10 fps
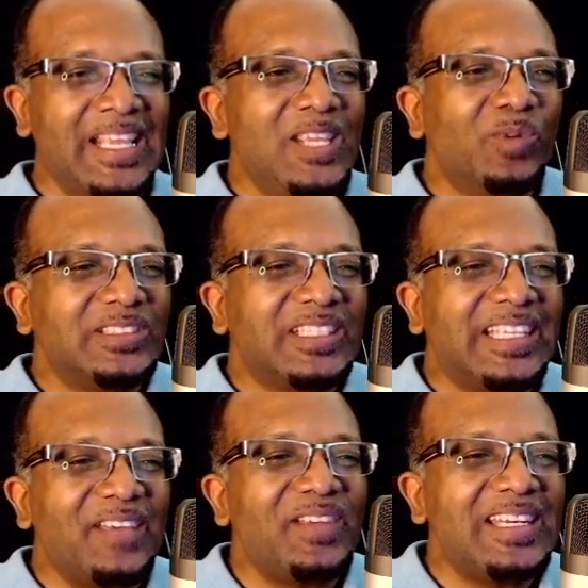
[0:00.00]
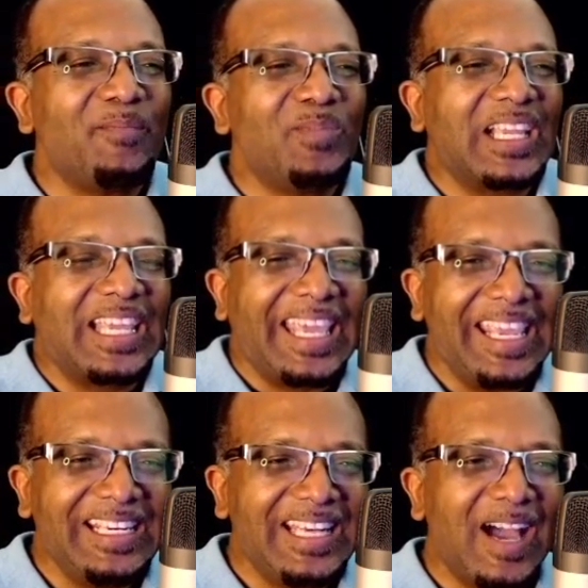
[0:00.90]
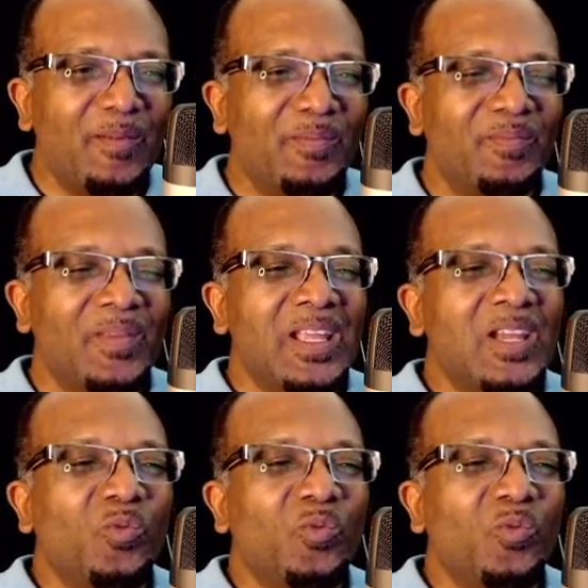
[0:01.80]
he was giving them the kingdom